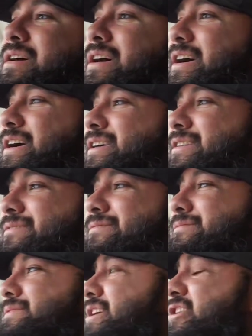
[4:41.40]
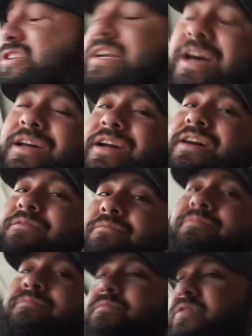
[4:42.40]
a shout out.
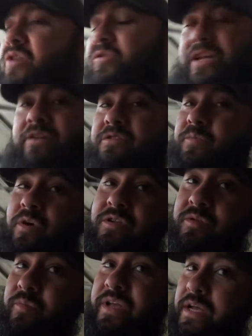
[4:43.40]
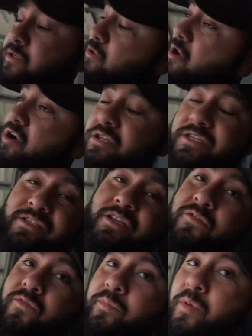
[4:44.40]
No, they don't sponsor me. I do all this
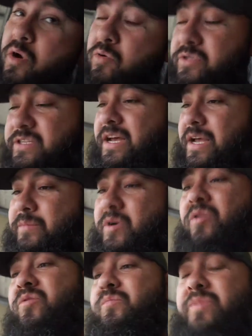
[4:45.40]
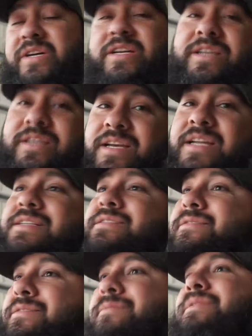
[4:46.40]
stuff with my own time, my own money.
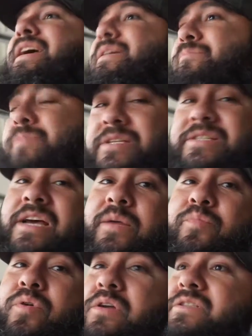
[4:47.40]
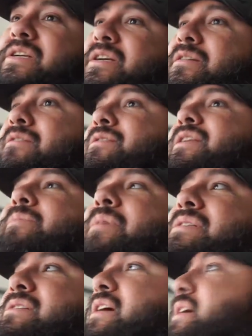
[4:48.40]
It's like my side project other than
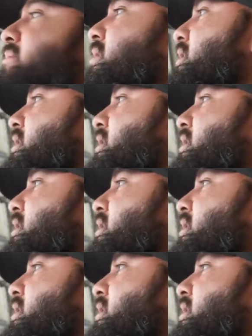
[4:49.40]
my job.